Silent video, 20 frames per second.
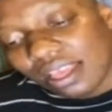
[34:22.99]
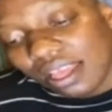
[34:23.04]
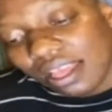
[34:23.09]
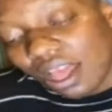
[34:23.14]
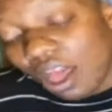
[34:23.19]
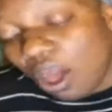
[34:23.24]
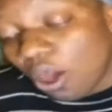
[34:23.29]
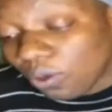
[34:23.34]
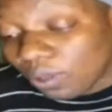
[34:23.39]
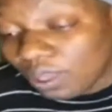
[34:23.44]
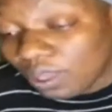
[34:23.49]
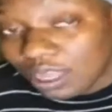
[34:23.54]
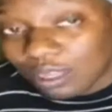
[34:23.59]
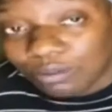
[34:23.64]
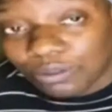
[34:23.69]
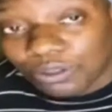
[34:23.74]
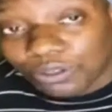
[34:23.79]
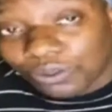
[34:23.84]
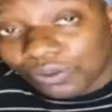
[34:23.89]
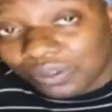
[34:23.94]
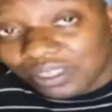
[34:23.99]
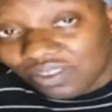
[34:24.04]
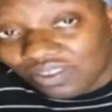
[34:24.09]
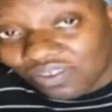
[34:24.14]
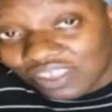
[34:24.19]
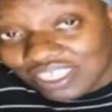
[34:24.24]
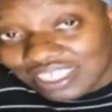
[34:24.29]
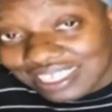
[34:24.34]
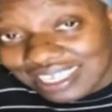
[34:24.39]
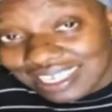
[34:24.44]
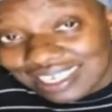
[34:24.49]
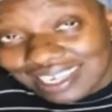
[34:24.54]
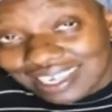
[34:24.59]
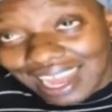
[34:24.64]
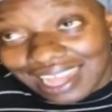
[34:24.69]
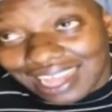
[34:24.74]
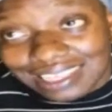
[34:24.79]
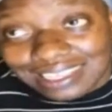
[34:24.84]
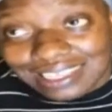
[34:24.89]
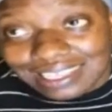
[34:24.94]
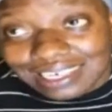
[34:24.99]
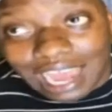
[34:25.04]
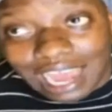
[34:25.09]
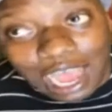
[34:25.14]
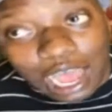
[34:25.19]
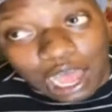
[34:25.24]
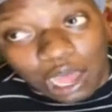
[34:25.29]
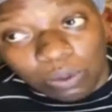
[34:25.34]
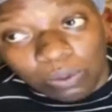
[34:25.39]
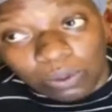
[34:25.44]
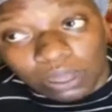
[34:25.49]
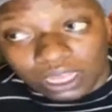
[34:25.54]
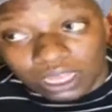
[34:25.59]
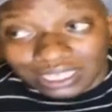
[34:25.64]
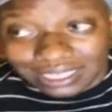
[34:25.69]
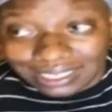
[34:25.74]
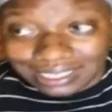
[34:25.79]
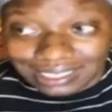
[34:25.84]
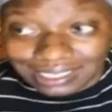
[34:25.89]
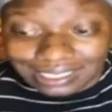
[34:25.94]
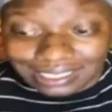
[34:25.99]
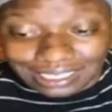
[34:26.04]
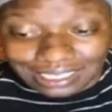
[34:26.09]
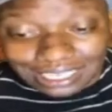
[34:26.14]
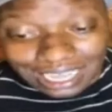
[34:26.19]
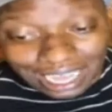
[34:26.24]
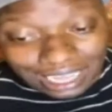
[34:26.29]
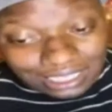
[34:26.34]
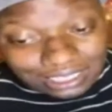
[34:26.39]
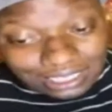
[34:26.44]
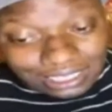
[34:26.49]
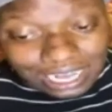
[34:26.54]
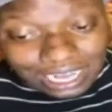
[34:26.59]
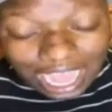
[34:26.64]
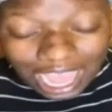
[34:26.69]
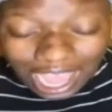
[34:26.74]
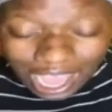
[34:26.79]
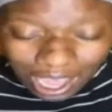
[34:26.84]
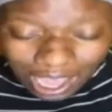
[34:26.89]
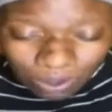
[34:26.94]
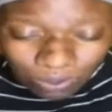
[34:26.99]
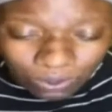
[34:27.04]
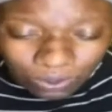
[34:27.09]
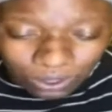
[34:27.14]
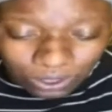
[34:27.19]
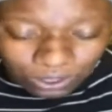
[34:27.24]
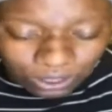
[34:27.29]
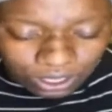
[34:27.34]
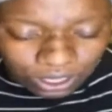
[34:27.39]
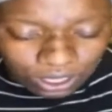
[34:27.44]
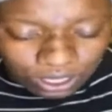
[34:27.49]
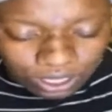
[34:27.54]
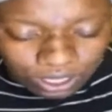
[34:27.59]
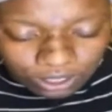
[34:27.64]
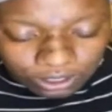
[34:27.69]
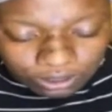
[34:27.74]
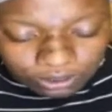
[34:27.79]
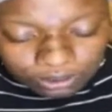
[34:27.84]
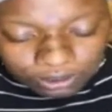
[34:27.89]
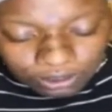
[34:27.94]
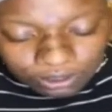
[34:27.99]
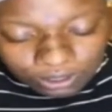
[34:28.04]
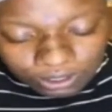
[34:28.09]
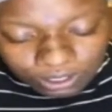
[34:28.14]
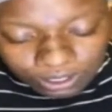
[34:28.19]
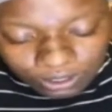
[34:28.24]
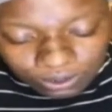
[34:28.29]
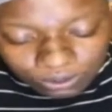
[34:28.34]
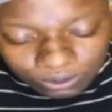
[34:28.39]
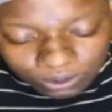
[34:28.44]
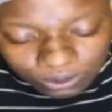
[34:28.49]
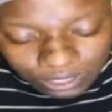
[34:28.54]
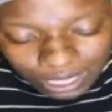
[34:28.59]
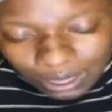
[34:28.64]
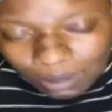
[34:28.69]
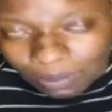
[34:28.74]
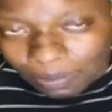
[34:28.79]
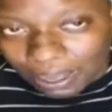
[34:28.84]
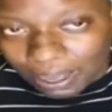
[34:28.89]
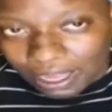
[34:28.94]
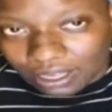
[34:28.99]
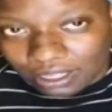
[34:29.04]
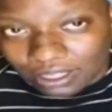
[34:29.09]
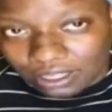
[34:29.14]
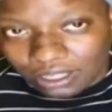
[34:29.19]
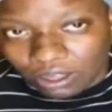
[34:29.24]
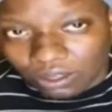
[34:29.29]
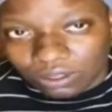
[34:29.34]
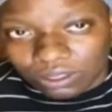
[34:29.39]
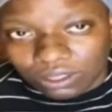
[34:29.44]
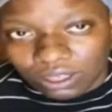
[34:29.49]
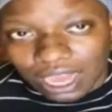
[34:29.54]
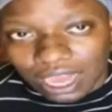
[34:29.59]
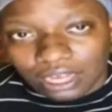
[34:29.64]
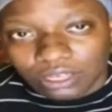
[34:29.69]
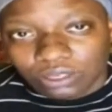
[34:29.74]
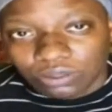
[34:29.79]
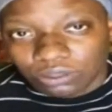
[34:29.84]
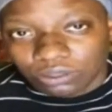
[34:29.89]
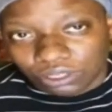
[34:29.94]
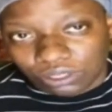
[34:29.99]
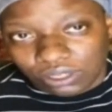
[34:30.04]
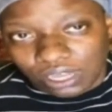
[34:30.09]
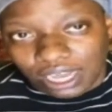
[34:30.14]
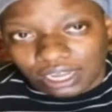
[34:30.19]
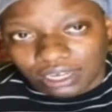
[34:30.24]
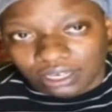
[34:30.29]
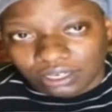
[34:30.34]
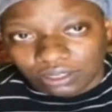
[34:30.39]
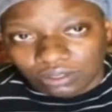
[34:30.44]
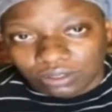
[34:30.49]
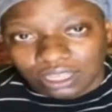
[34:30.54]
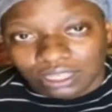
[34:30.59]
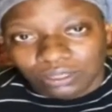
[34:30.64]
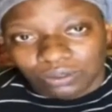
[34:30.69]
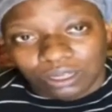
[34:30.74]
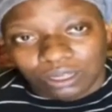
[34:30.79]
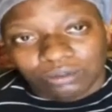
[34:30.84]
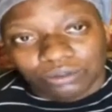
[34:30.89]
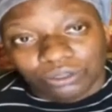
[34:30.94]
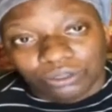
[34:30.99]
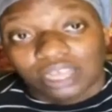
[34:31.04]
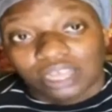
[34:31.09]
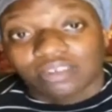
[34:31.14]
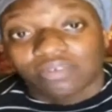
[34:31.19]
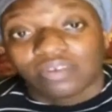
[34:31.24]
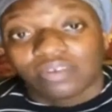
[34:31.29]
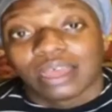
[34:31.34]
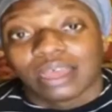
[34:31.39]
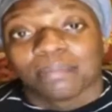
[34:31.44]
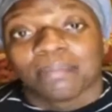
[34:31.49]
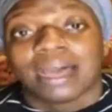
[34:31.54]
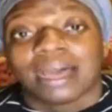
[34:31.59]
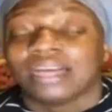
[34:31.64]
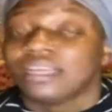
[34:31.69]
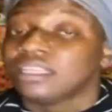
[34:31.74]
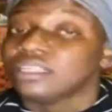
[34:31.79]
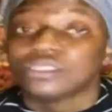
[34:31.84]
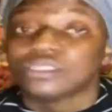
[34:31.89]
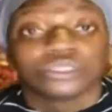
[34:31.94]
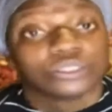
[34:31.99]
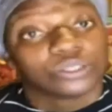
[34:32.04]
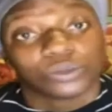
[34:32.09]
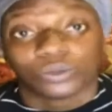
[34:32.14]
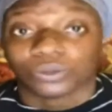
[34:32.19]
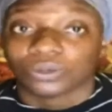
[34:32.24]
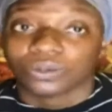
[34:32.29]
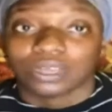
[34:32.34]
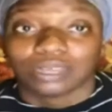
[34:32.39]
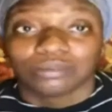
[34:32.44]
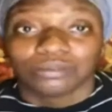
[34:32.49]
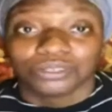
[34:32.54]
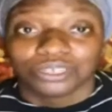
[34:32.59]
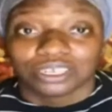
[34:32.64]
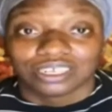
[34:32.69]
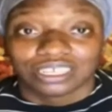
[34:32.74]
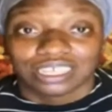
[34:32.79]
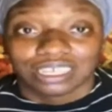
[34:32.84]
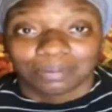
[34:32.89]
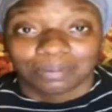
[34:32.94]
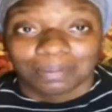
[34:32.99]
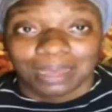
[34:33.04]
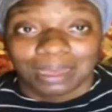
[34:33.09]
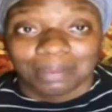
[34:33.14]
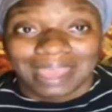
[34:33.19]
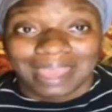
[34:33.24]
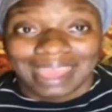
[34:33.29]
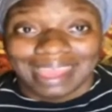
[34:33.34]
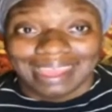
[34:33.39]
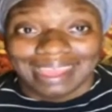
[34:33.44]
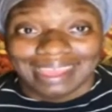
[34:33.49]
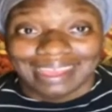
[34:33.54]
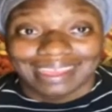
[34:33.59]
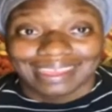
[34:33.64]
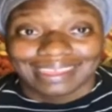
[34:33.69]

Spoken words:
Oh, come through, it's $15 an hour. It's $16 an hour. Think about it, though. You got to do what you got to do. That's why I'm trying to find my hustle. I'm trying to get my bag.